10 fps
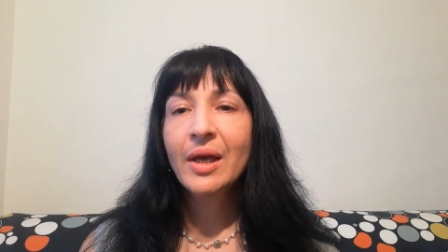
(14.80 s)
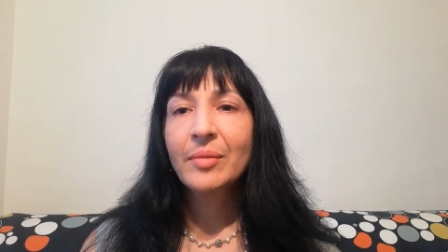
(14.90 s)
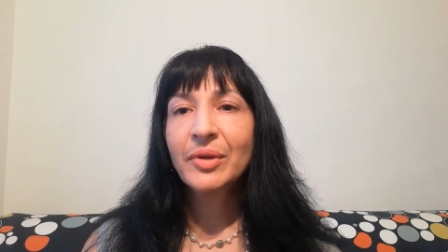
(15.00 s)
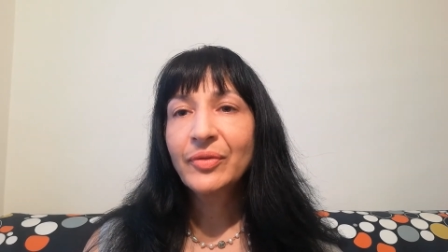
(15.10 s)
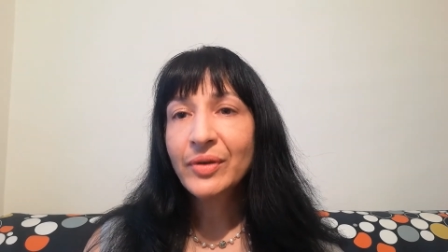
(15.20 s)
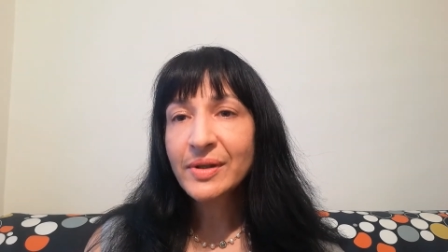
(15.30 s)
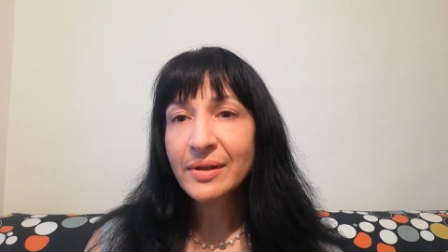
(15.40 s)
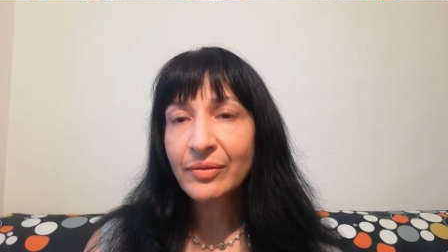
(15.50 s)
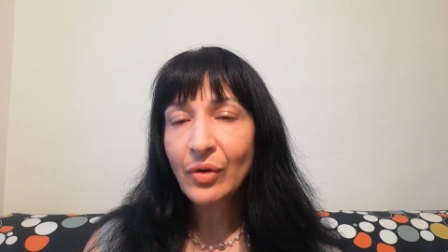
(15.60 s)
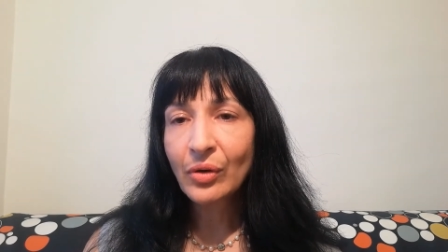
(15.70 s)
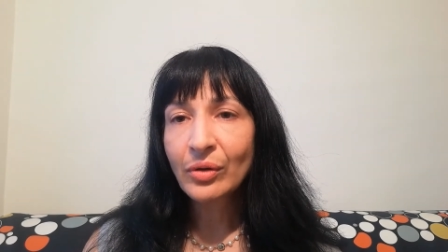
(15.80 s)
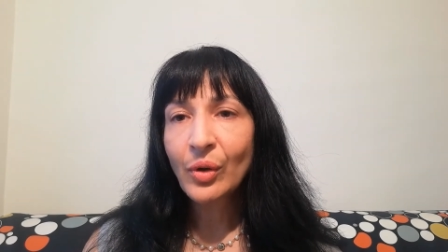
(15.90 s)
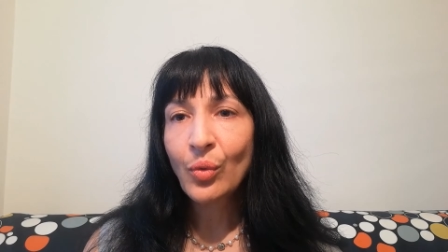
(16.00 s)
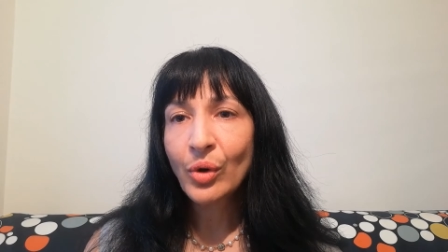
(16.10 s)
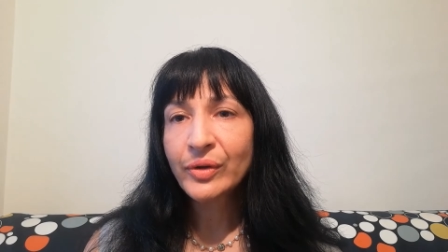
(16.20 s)
But first of all,
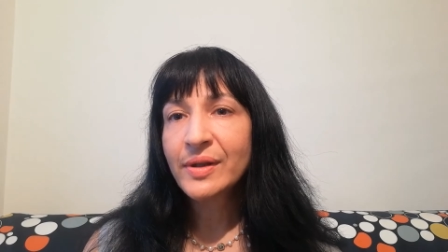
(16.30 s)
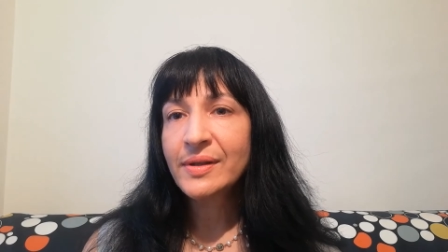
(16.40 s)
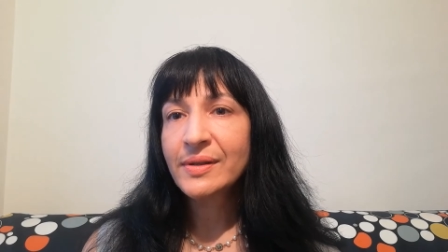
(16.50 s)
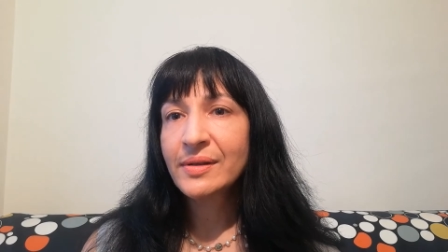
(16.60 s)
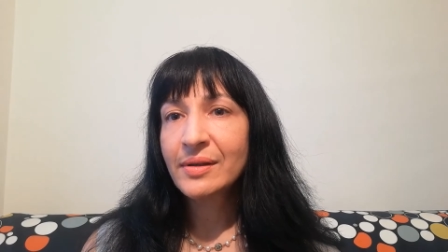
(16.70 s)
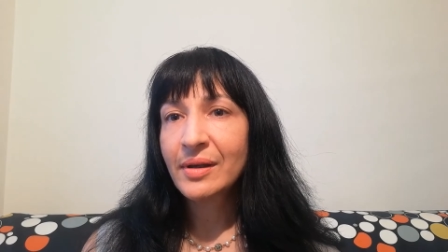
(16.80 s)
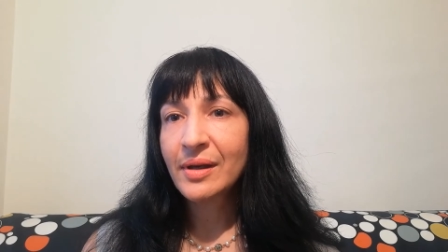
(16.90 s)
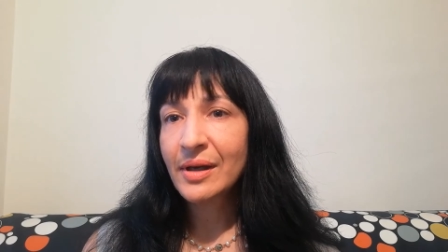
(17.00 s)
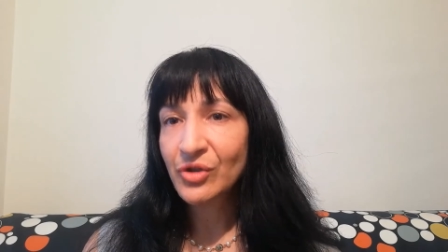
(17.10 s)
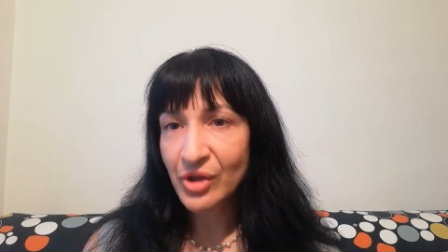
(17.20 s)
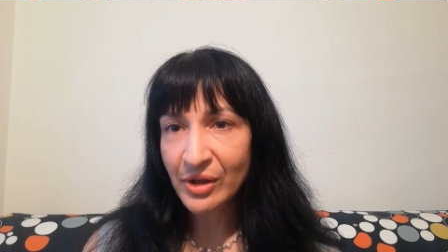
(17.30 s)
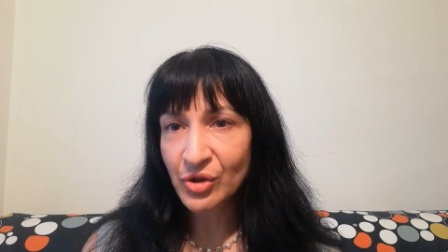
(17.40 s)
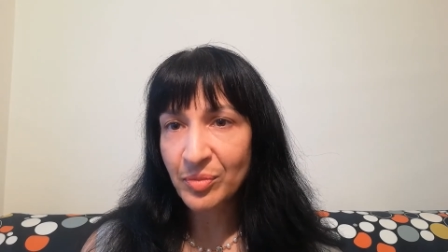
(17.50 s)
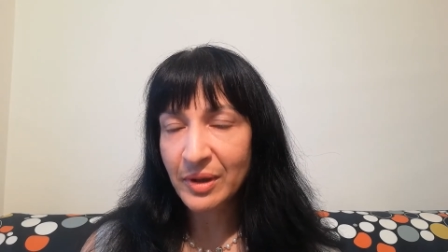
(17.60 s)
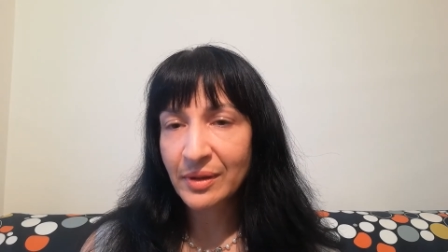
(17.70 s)
what is a
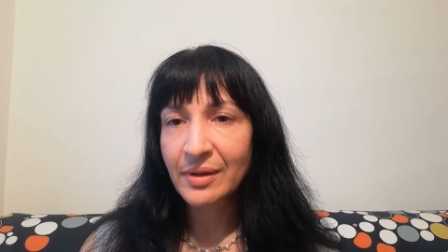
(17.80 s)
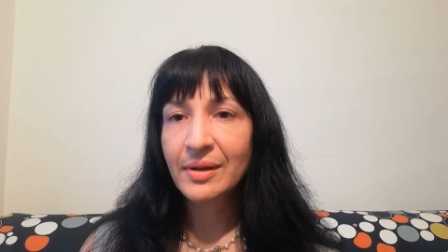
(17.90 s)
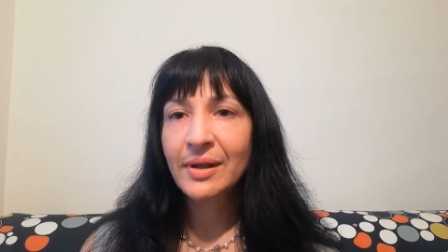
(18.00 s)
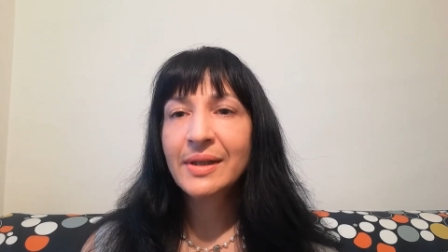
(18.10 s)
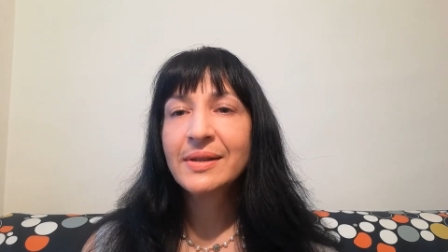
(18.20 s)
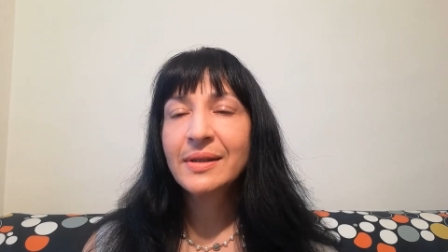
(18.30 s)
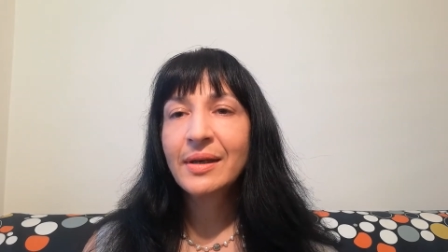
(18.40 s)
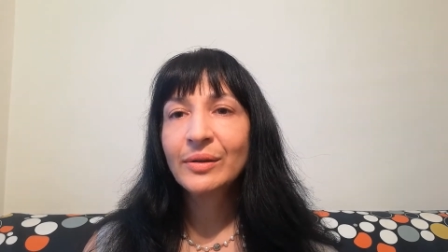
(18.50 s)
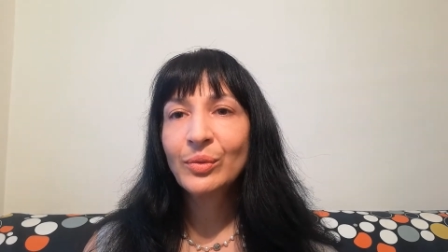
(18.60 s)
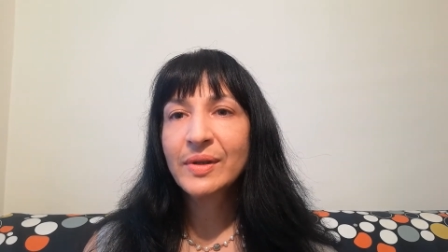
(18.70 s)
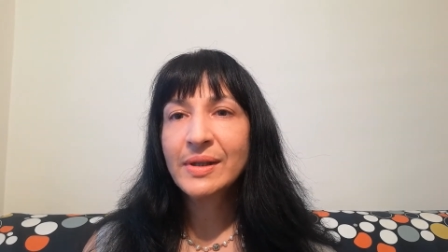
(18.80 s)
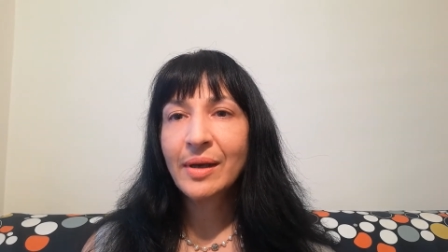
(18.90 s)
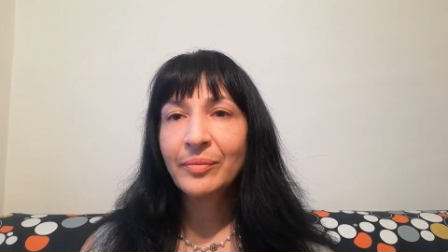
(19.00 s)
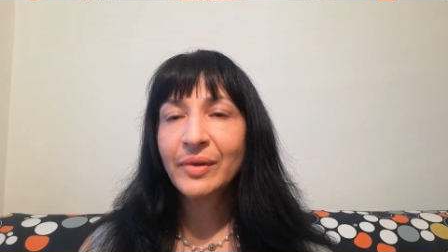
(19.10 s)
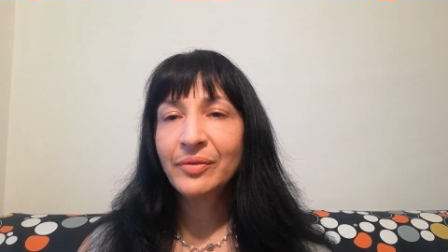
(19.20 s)
judgment? Let's start with
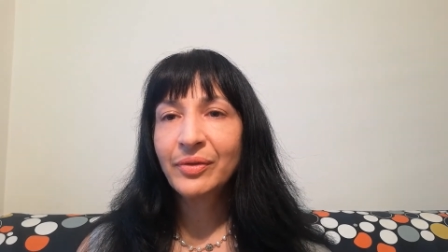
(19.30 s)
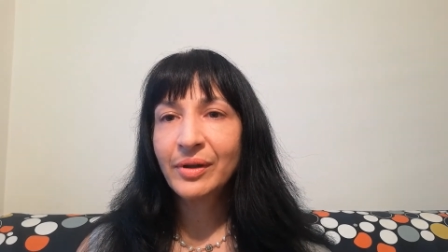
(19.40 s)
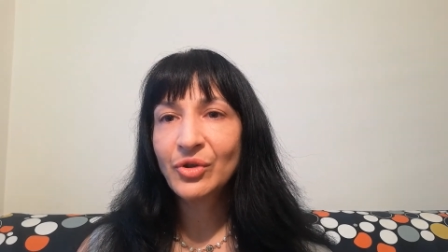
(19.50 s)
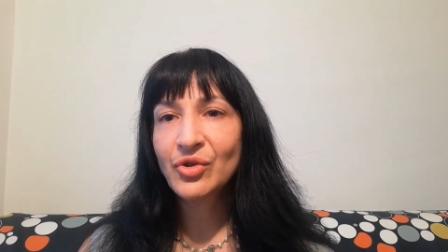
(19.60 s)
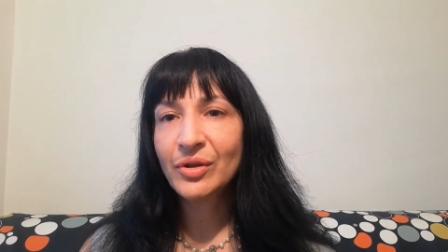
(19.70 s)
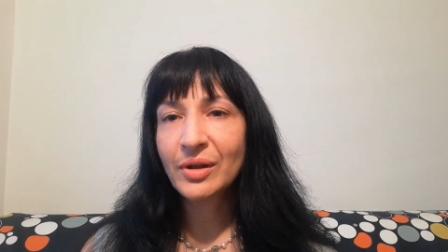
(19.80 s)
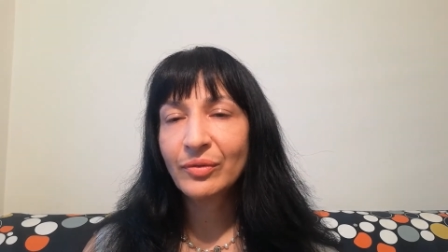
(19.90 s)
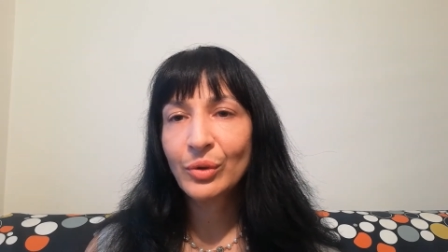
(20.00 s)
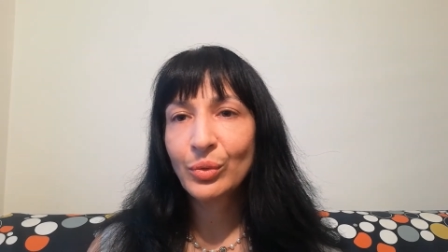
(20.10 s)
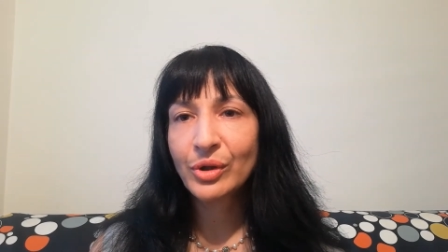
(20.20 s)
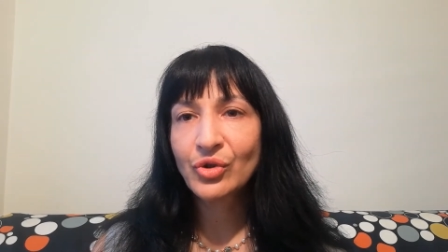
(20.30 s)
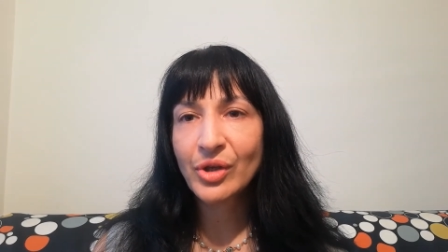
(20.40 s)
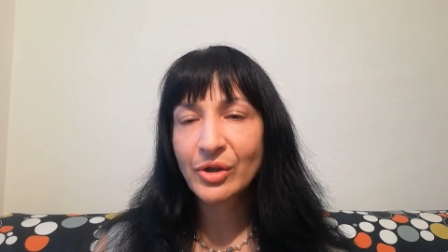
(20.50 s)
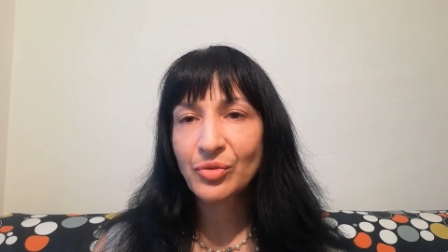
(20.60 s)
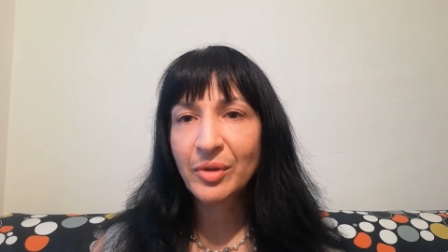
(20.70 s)
some definition of the word
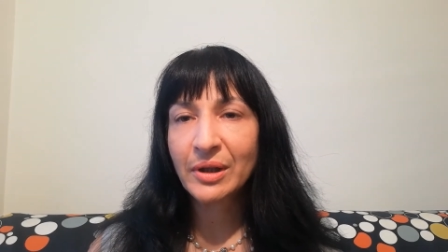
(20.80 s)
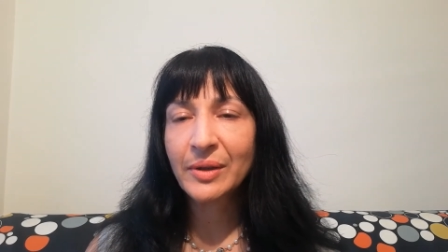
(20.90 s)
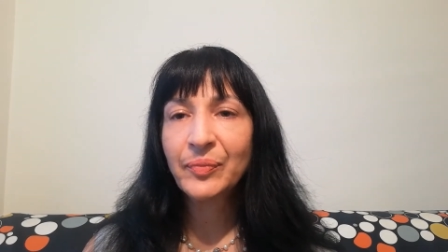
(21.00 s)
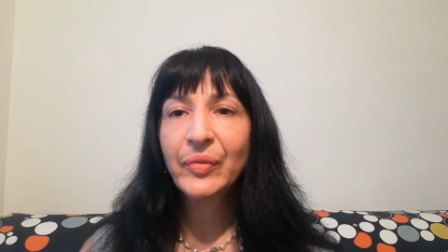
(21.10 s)
judgment.